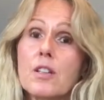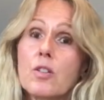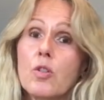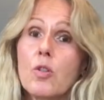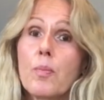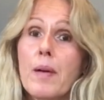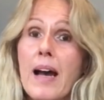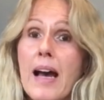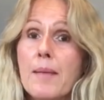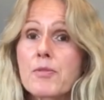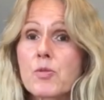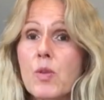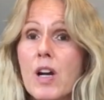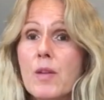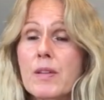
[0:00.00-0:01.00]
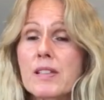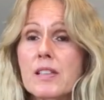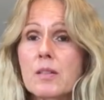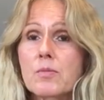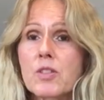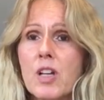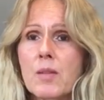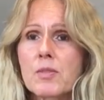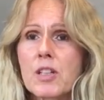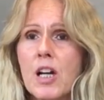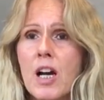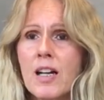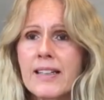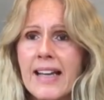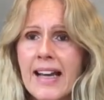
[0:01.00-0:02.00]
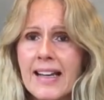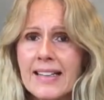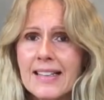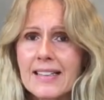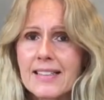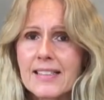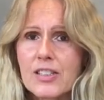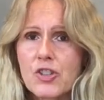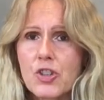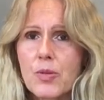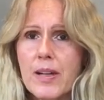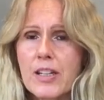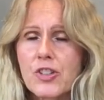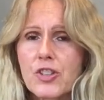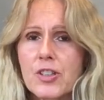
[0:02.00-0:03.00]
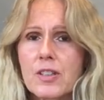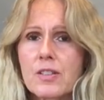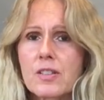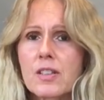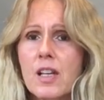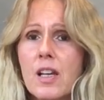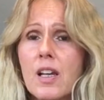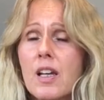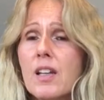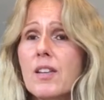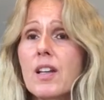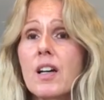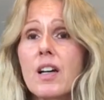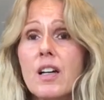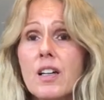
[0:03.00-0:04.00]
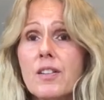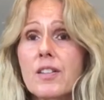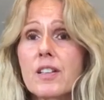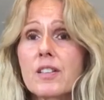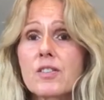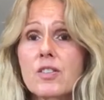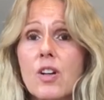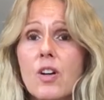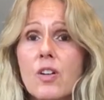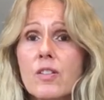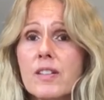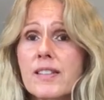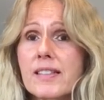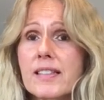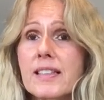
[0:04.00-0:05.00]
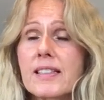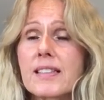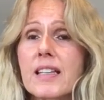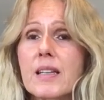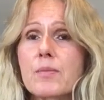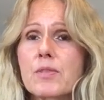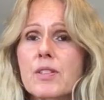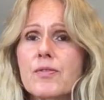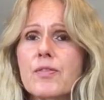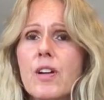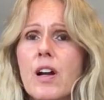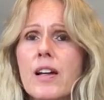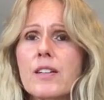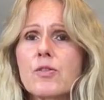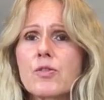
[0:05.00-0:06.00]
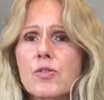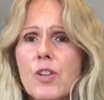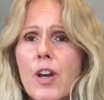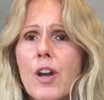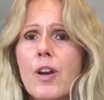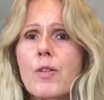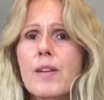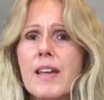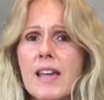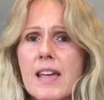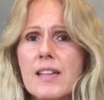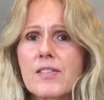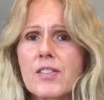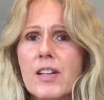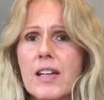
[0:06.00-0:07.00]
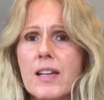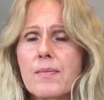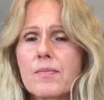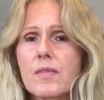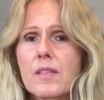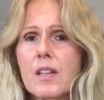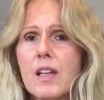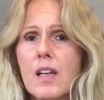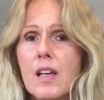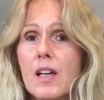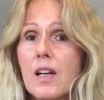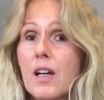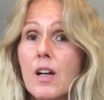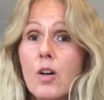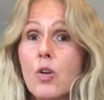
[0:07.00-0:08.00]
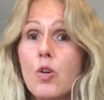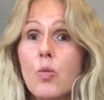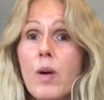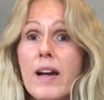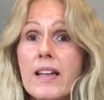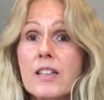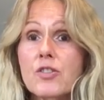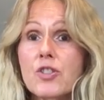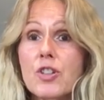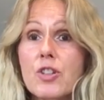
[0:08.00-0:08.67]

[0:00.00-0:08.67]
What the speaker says: Or perhaps why we sometimes can't handle situations that others honestly seem to find so easy. Or why it's